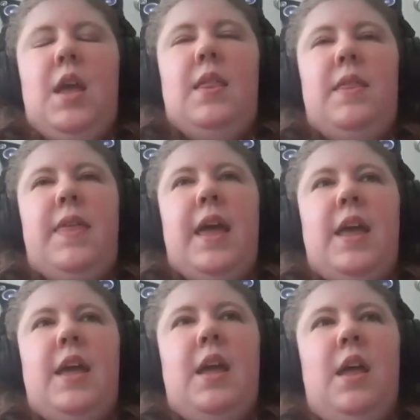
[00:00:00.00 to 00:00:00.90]

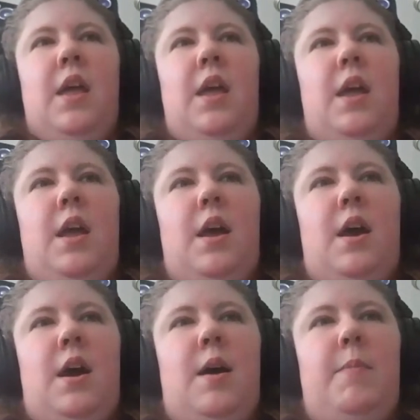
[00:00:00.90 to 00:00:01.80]
they,
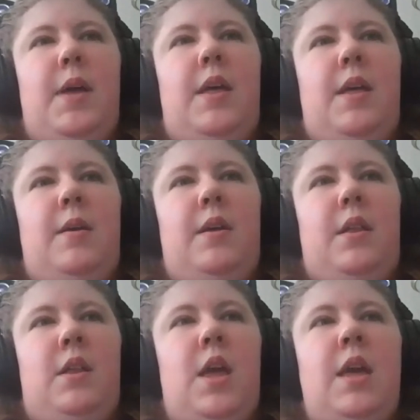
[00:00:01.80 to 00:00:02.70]
um,
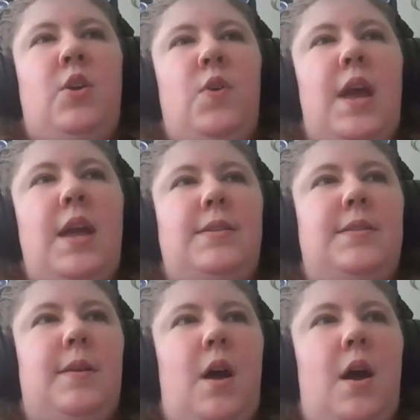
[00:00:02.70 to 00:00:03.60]
it
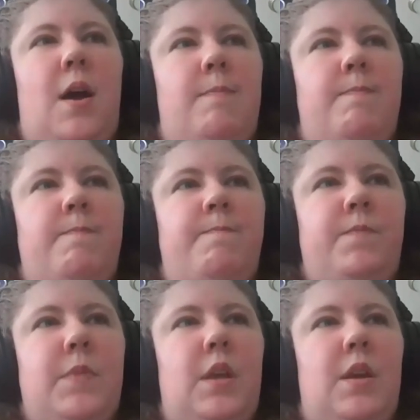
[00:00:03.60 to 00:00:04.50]
creates um,
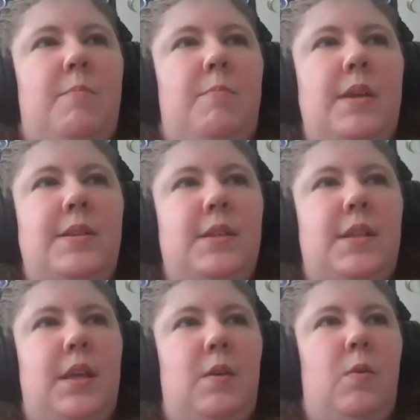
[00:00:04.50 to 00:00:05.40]

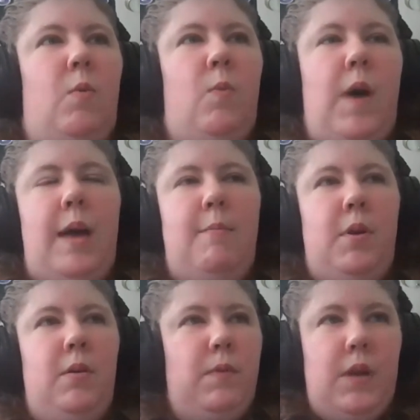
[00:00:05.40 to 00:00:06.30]
basically web
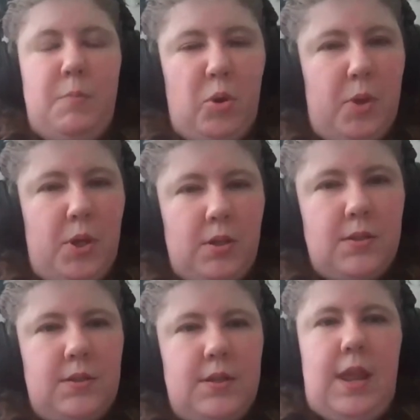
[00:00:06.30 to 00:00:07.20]
readable
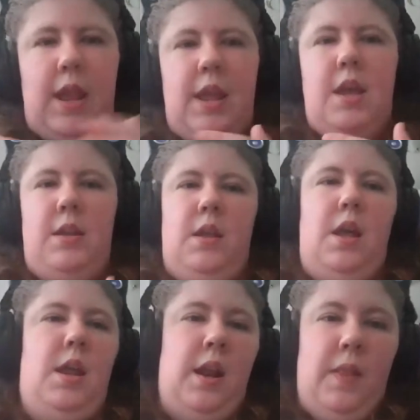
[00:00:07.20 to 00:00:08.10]
books and
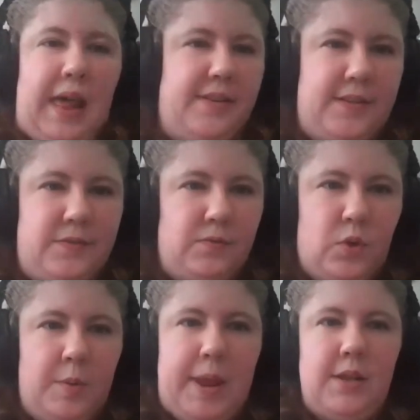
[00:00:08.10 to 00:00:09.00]
in a lot of different
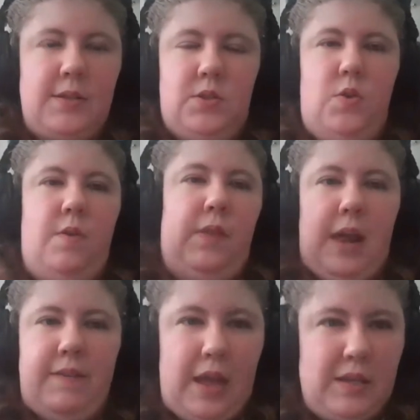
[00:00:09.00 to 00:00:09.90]
formats. So you have a
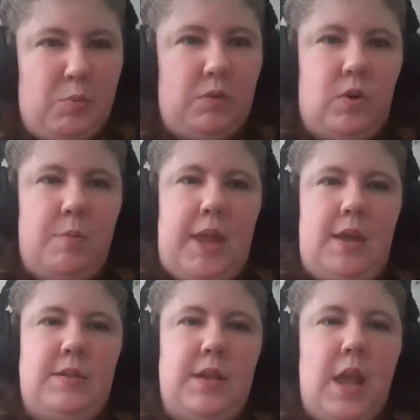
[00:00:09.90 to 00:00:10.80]
lot of export
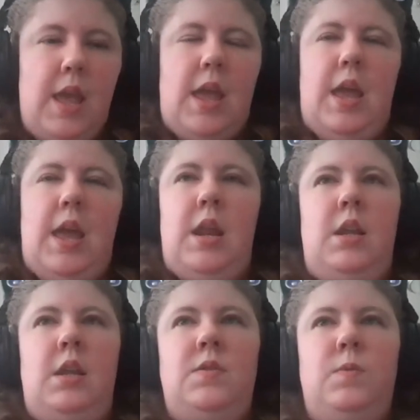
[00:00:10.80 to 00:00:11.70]
formats, and it
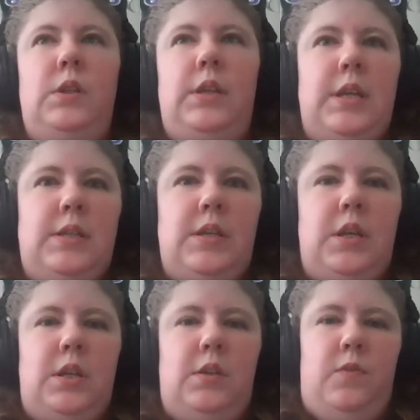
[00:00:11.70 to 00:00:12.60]
is really
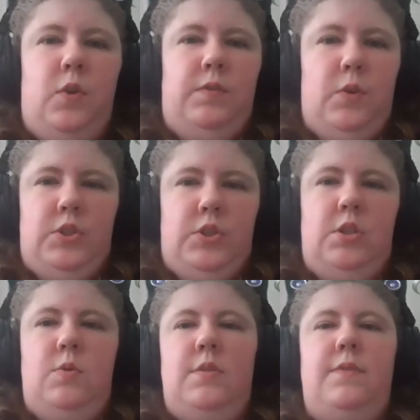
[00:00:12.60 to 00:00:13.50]
easy for folks to
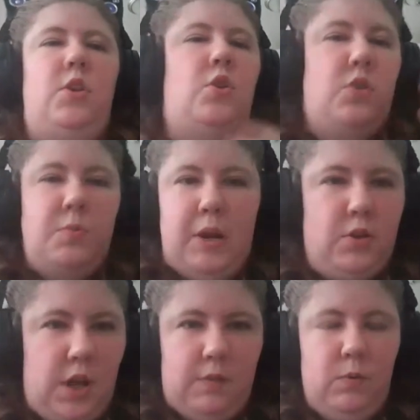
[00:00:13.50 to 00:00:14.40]
use. If you use
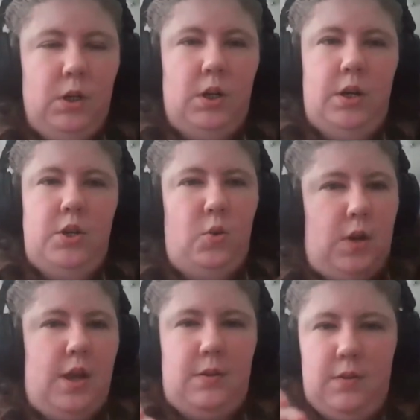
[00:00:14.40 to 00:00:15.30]
Microsoft Word, you
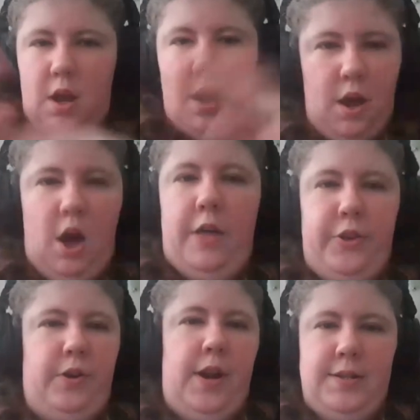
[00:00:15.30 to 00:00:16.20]
can
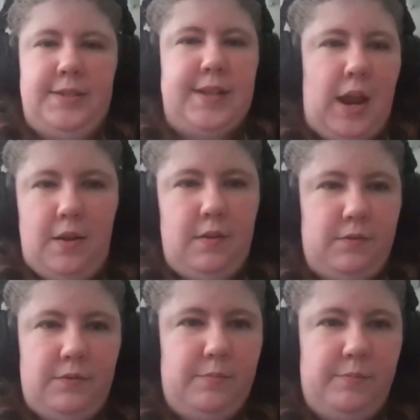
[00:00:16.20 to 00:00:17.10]
author inside of
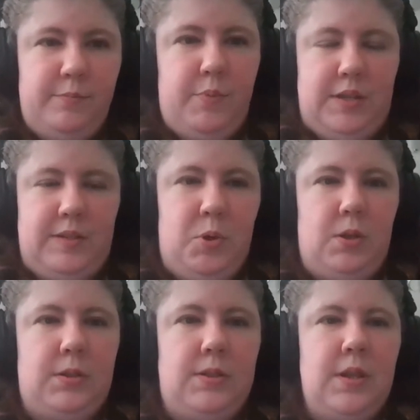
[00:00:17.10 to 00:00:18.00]

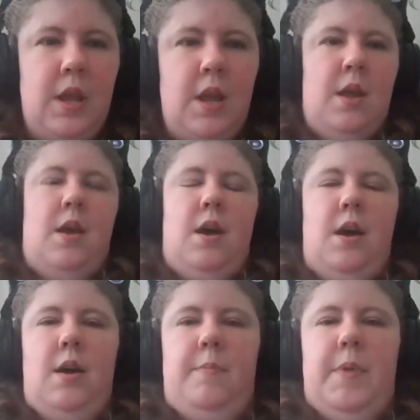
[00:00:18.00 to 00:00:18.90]
Pressbooks.
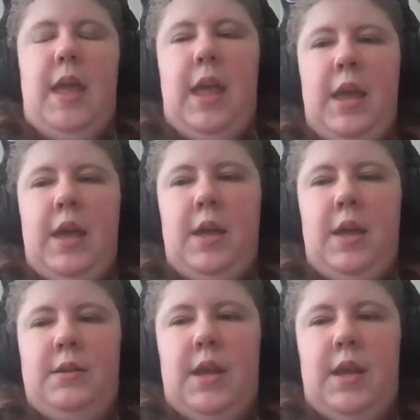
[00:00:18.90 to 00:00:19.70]
Um, and